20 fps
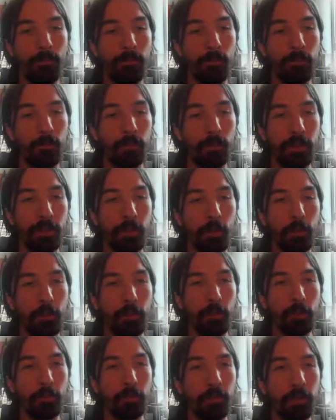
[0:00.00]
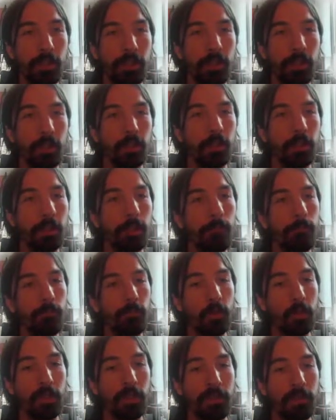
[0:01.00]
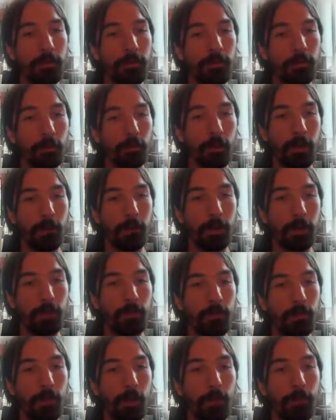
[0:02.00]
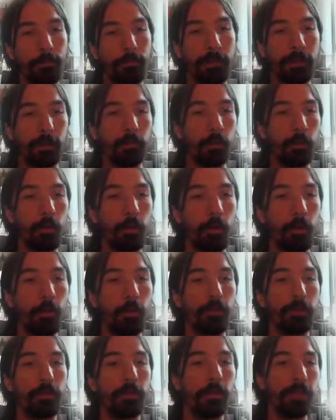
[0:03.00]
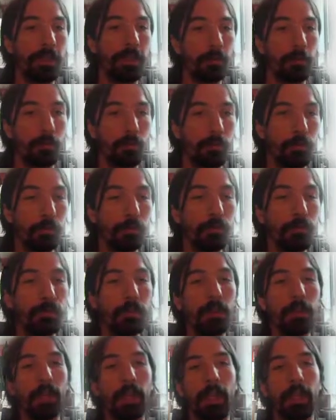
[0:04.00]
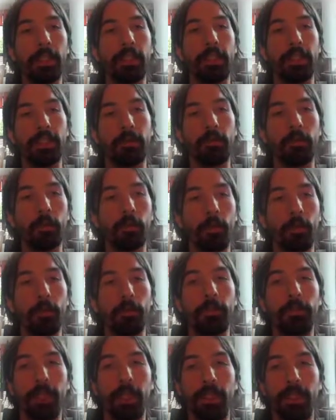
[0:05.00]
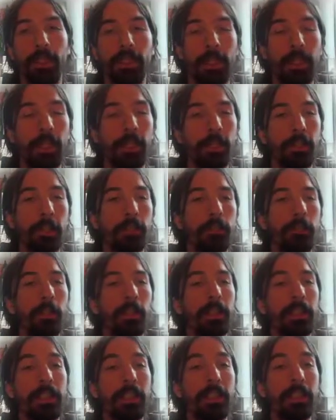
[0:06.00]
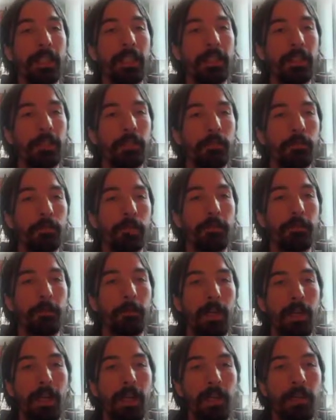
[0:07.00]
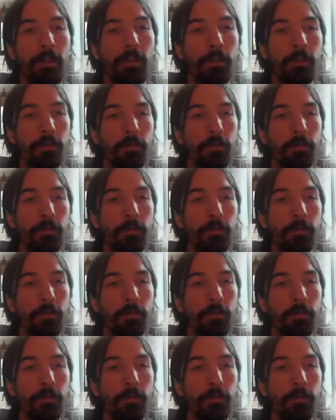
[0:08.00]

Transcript: to the to the uh, cumulative histogram value of 0.02 and 0.98 98 to have my uh,